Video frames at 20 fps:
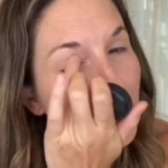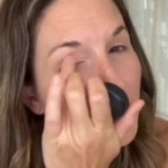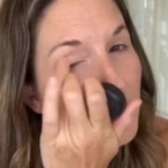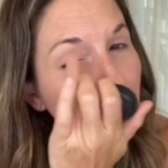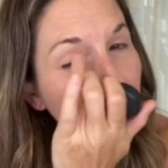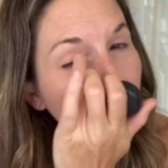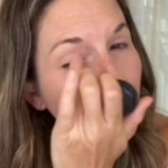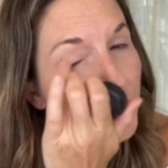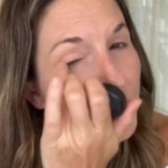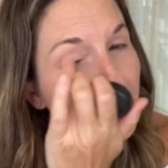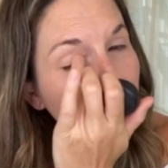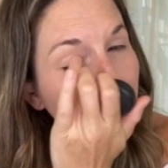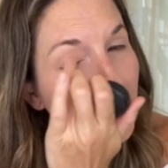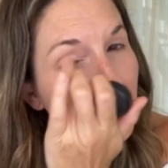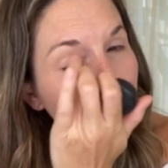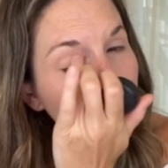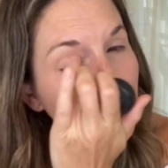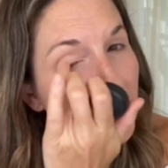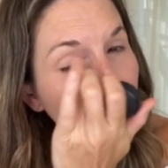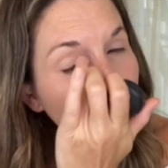you're
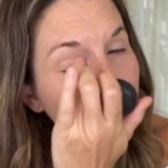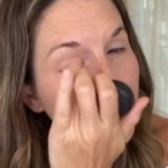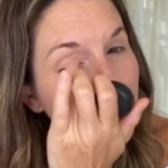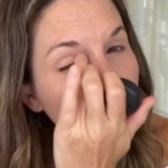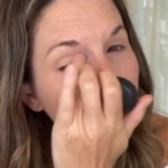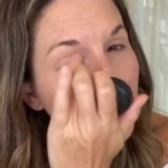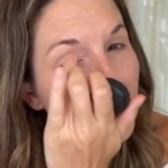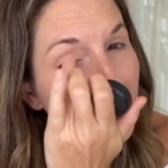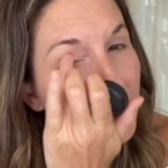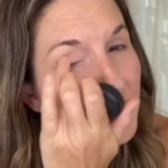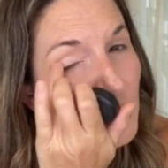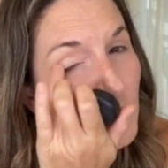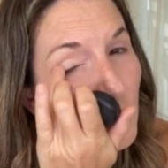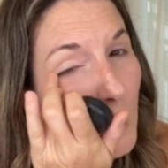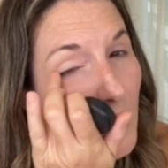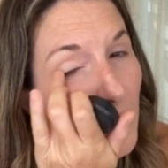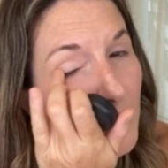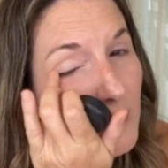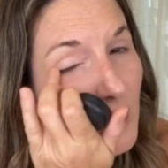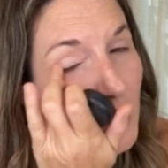getting married and you
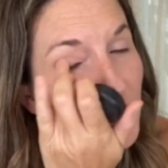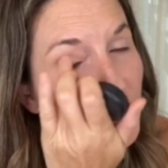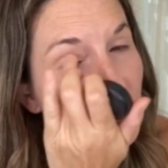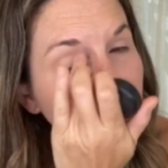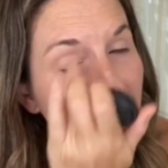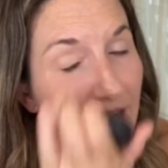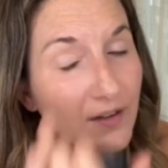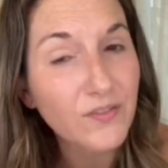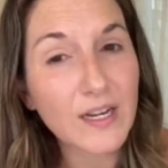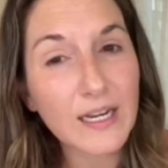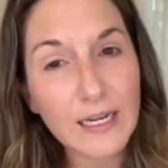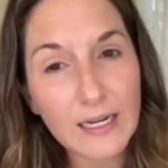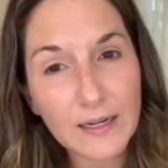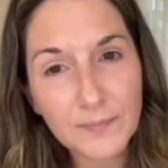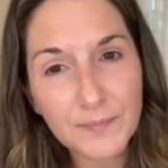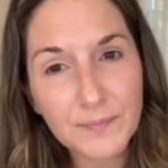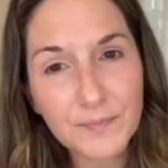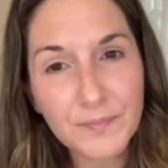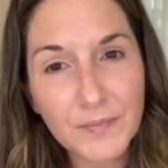want longevity.